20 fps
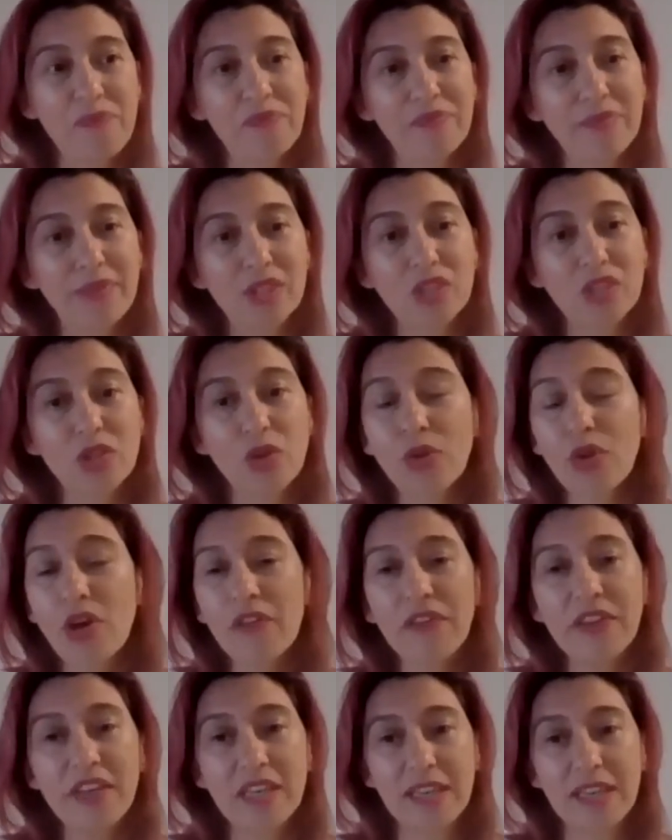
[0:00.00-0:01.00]
So
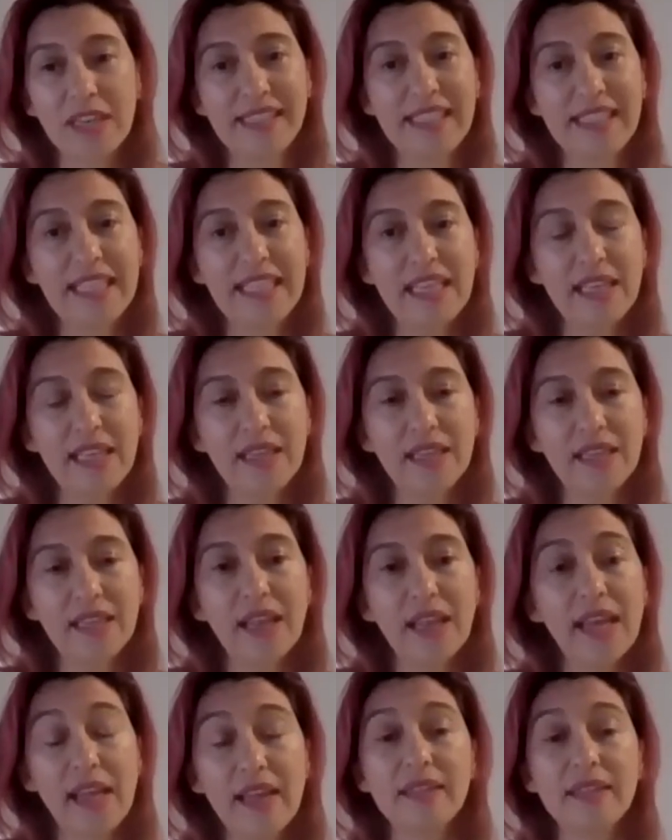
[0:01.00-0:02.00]
COVID-19
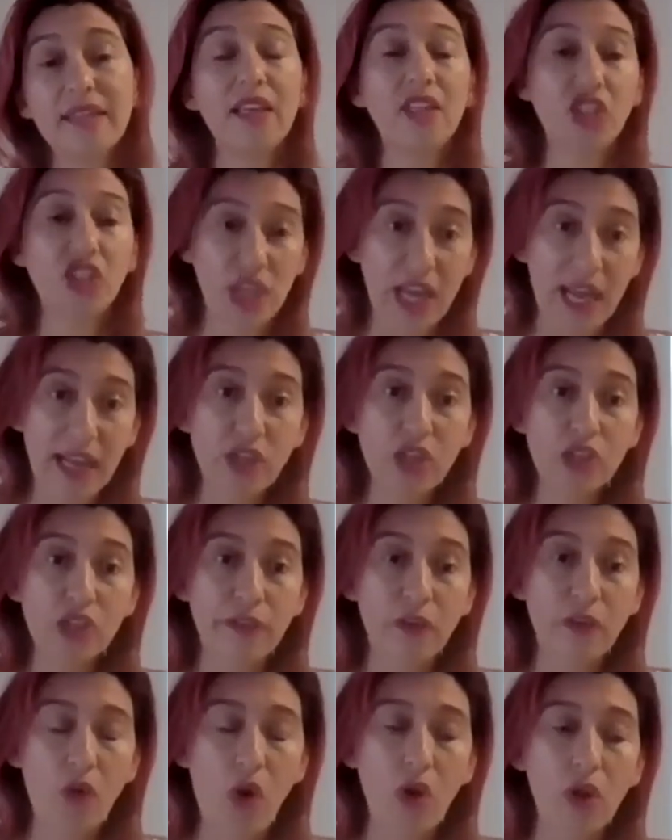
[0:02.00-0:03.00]
is a challenge
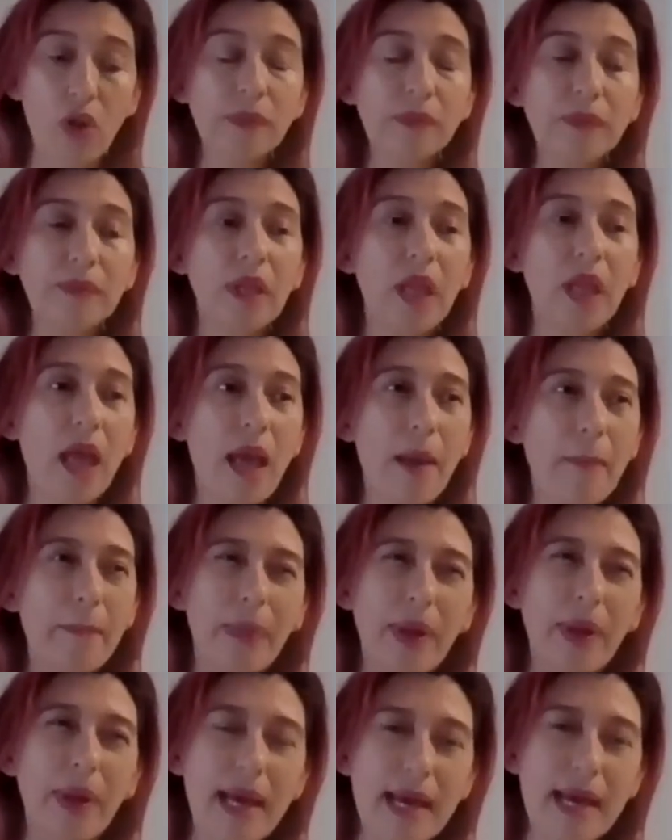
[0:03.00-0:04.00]
for all.
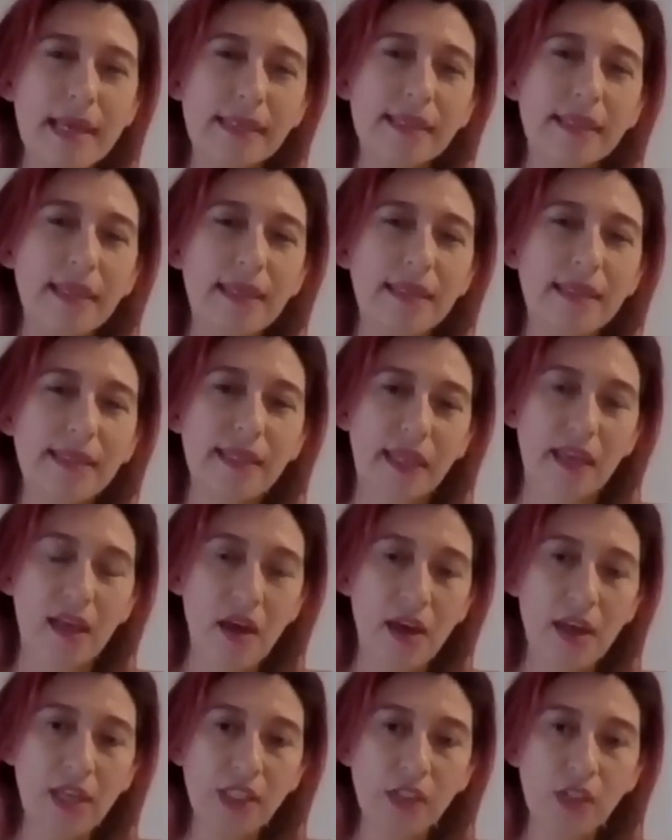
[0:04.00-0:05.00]
Plus, it's a
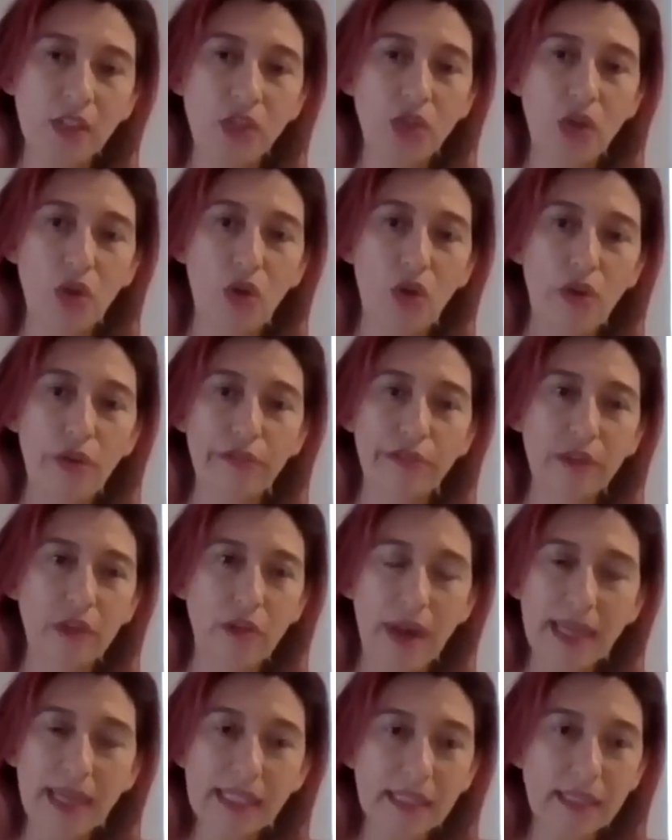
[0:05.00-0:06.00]
kind of
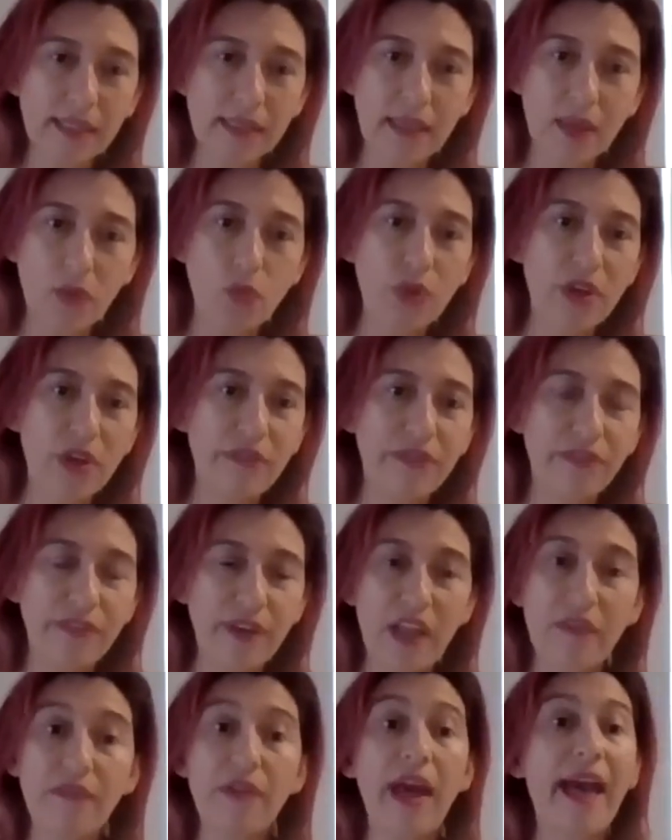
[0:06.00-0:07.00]
crisis that we've
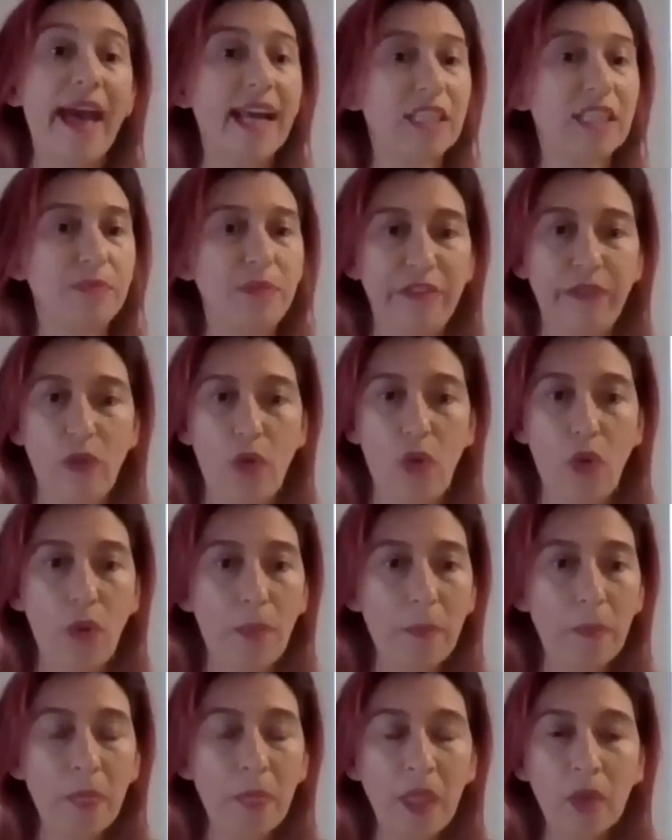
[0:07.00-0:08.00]
never had before.
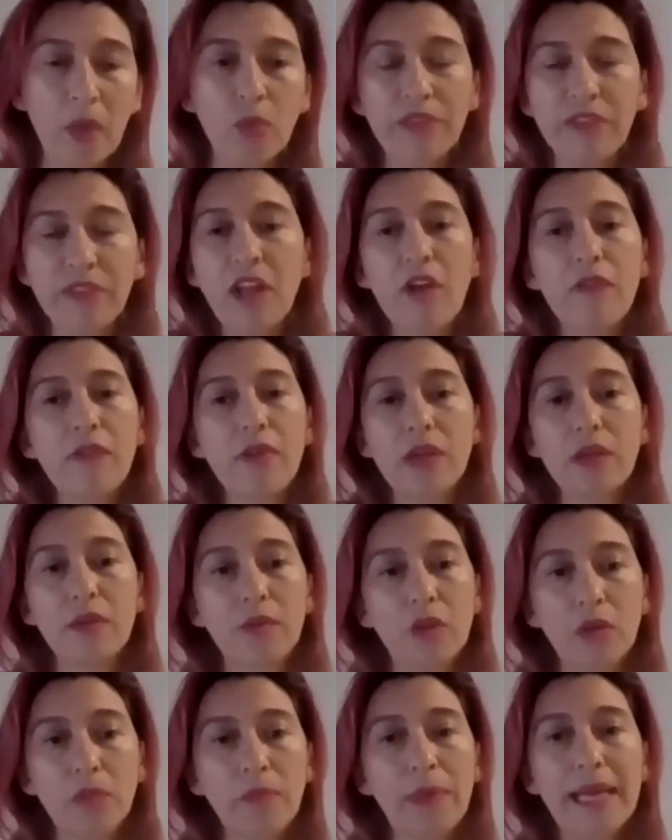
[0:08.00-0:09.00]
We've never
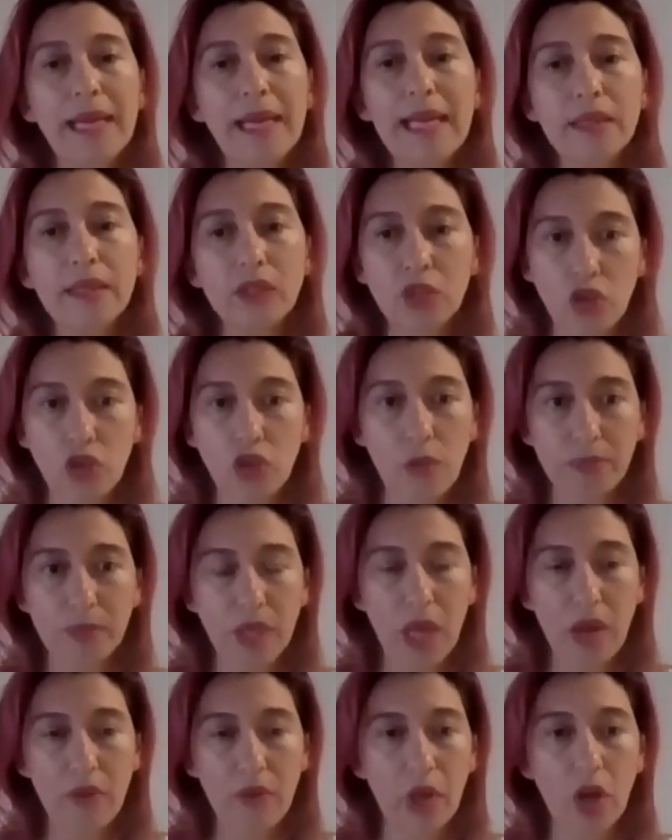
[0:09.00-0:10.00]
completely stopped
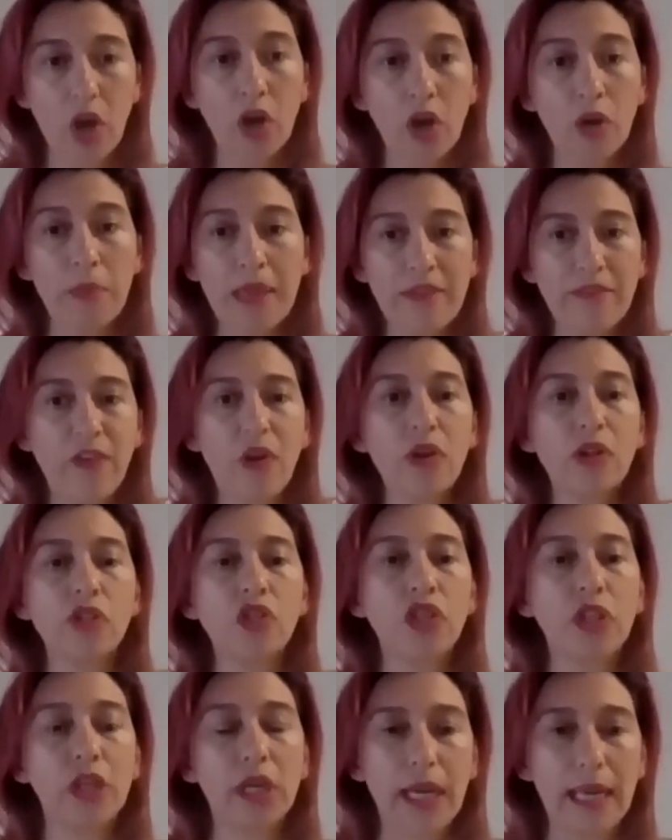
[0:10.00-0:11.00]
our economy
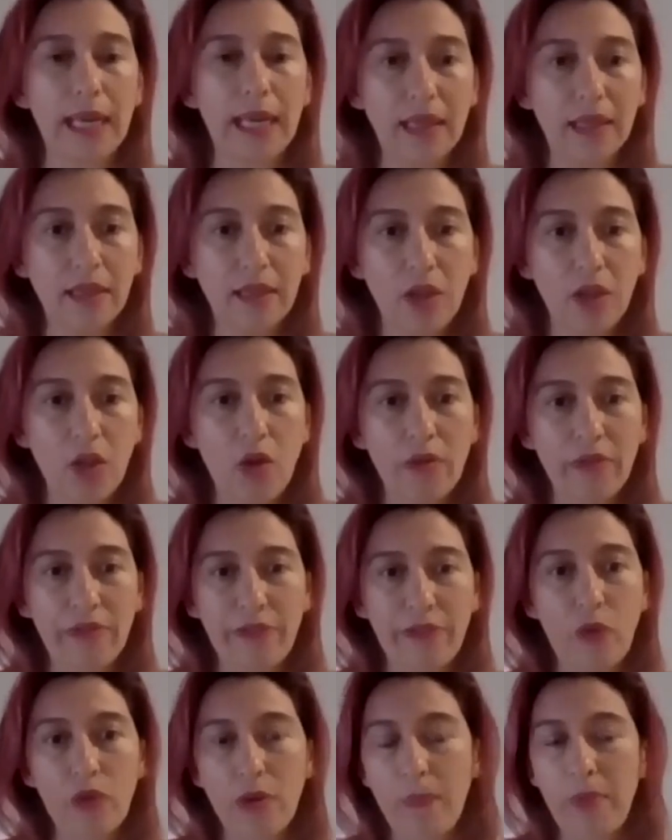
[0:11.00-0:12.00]
voluntarily
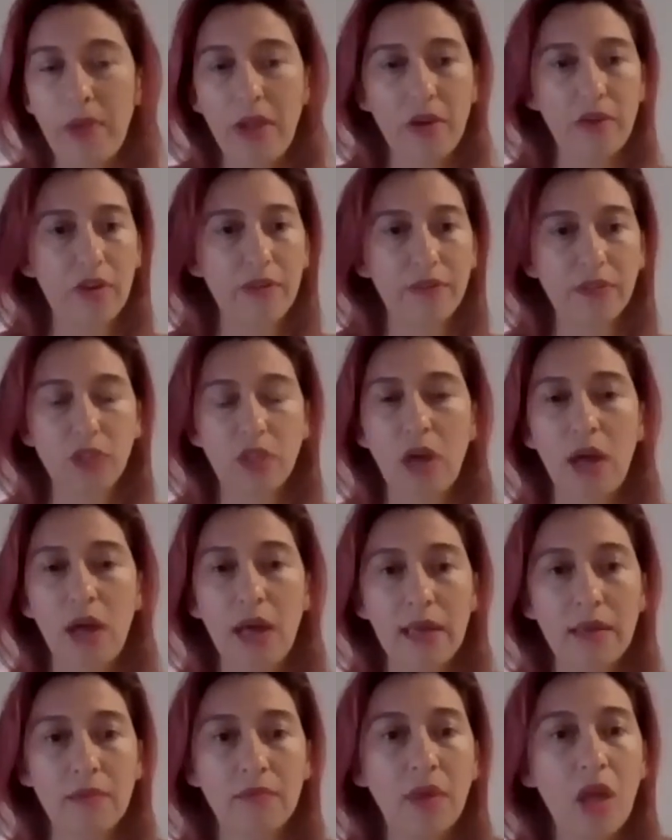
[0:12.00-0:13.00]
for a period of
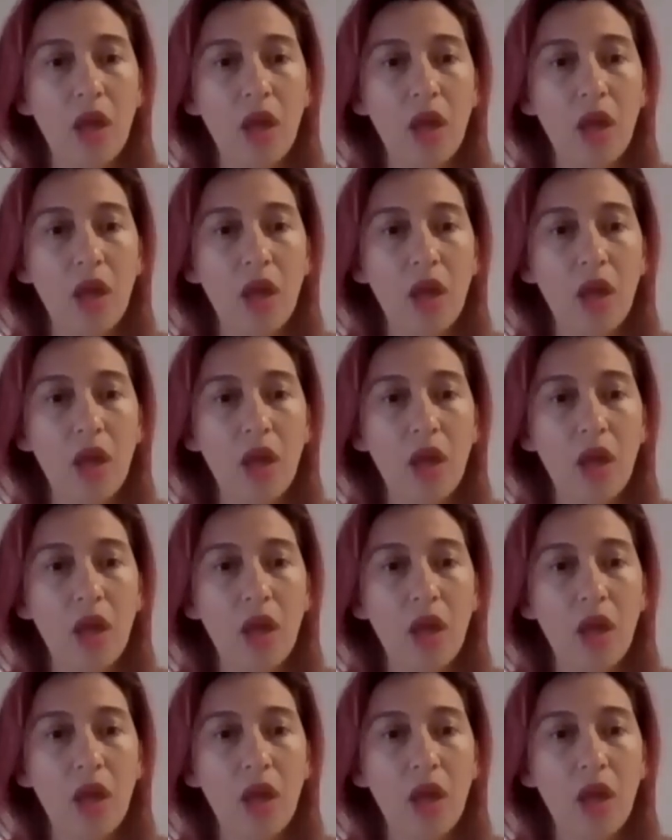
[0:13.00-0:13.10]
time